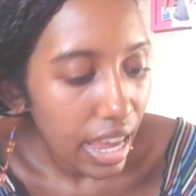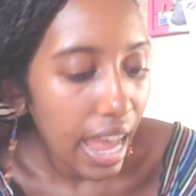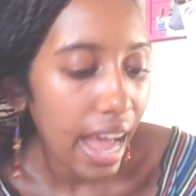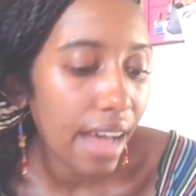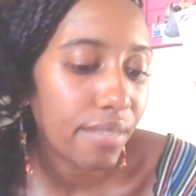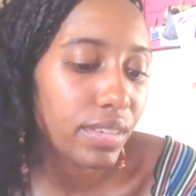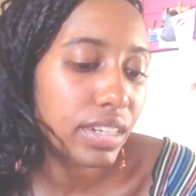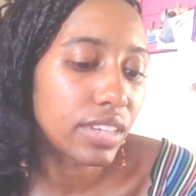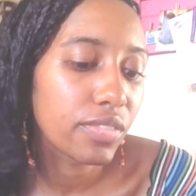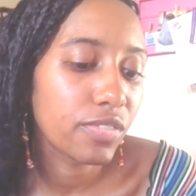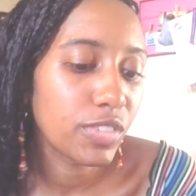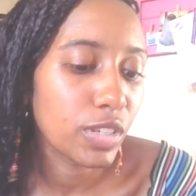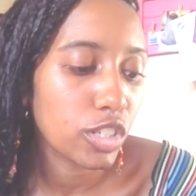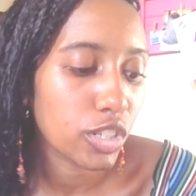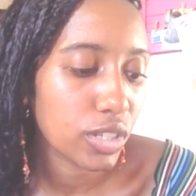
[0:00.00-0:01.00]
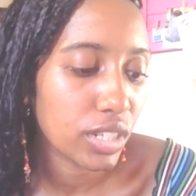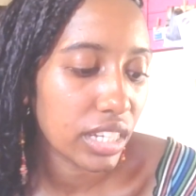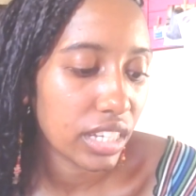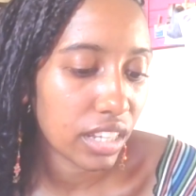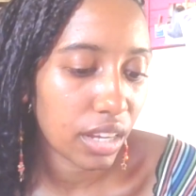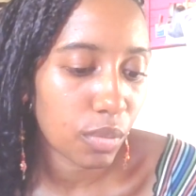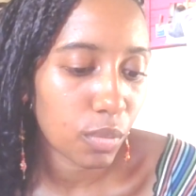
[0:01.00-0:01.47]
have in future
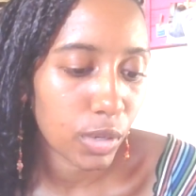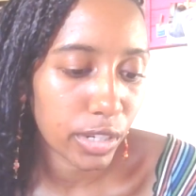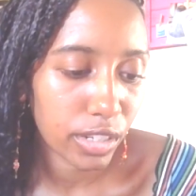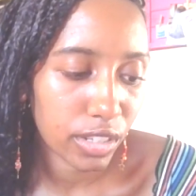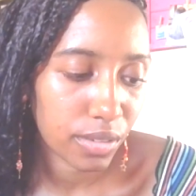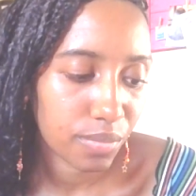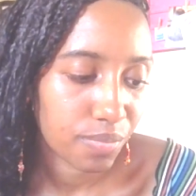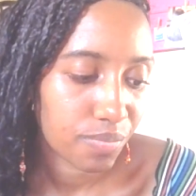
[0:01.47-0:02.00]
healing work.